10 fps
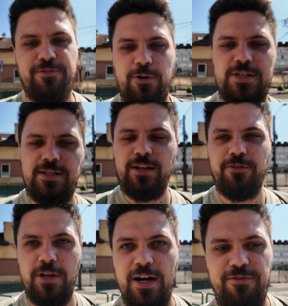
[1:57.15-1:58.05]
for street
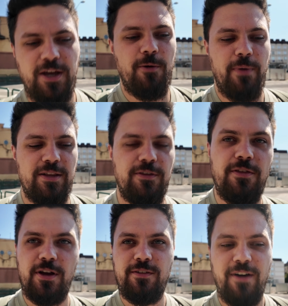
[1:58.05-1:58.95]
photography compared to the
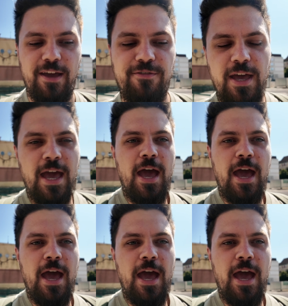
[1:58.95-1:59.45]
35.